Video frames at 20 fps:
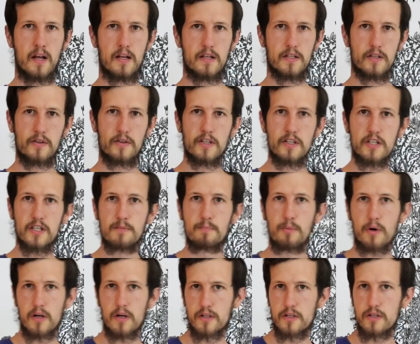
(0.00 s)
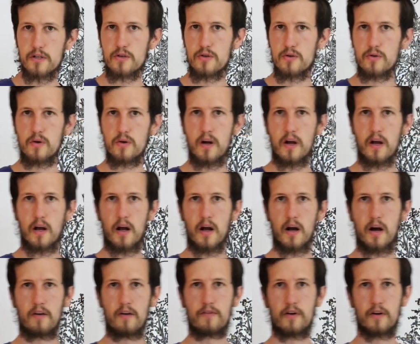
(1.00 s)
So this is part 2
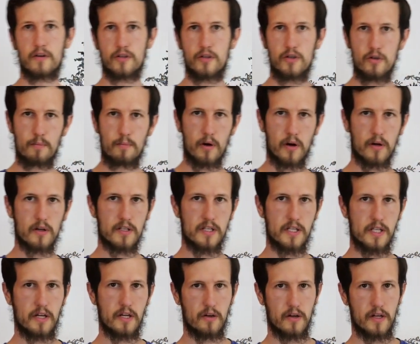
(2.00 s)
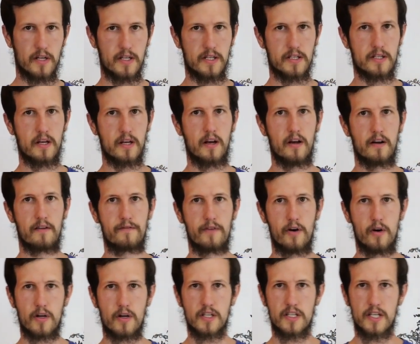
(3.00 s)
of our 2-part series
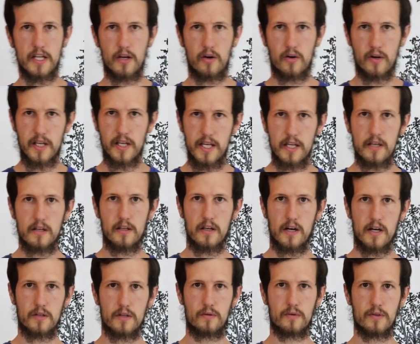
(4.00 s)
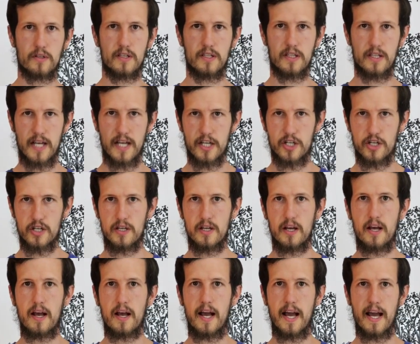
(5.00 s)
focusing on ecological
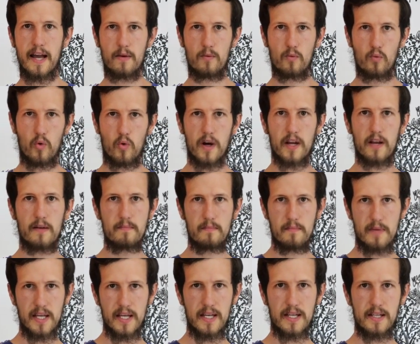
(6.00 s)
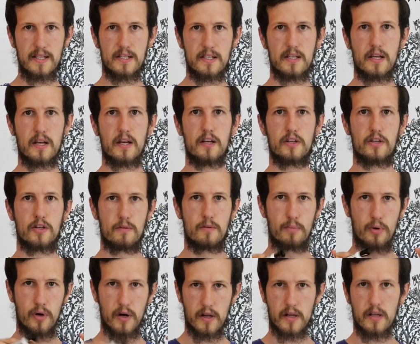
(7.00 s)
succession and what it means to
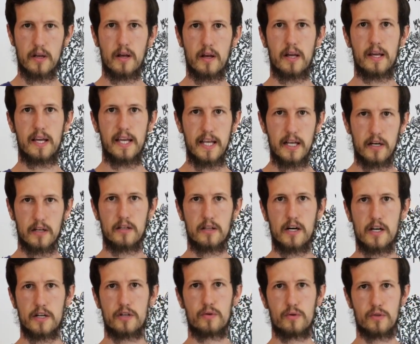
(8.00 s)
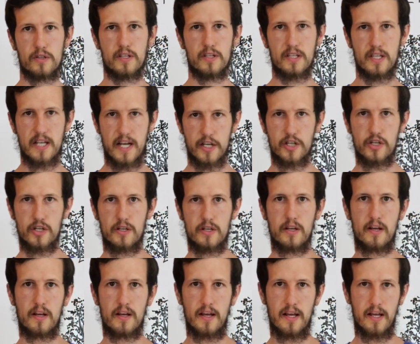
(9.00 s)
put ecological
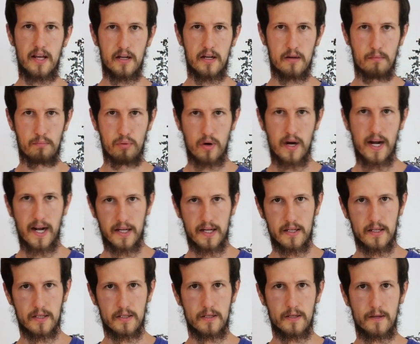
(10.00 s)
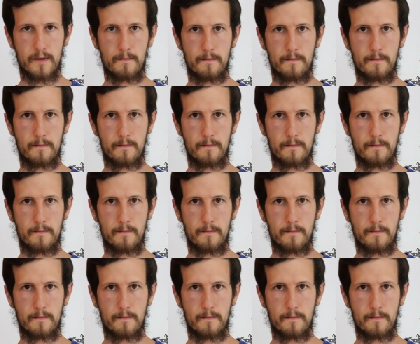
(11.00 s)
succession into practice.